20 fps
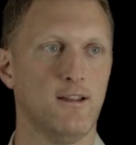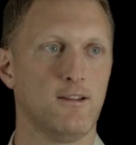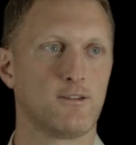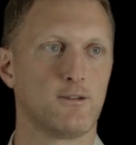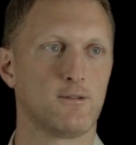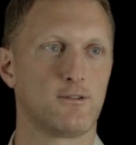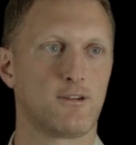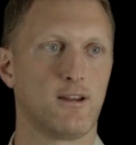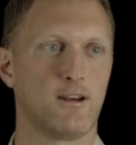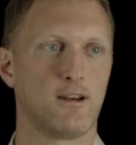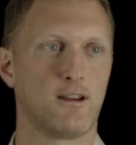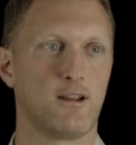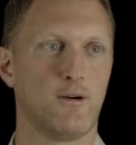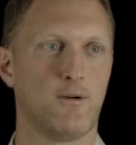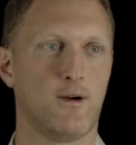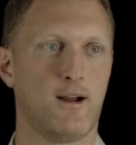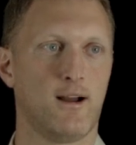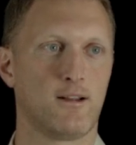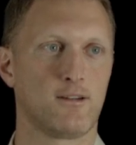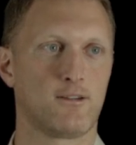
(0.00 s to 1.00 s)
So it's going to
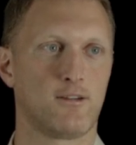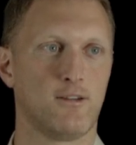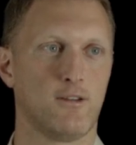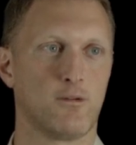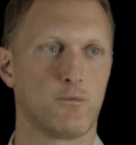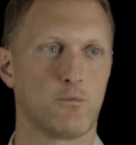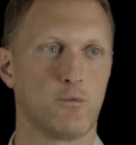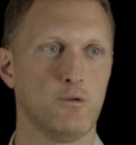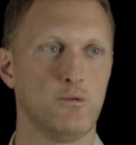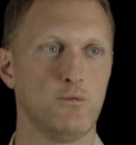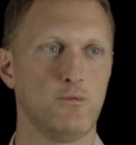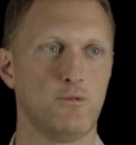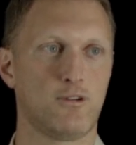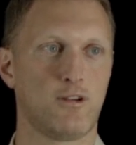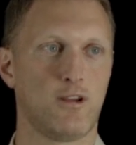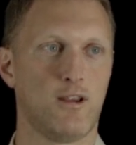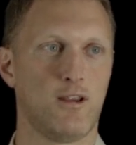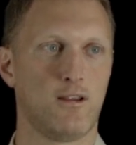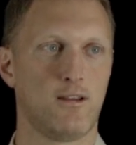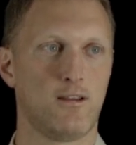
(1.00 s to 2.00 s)
go out to the root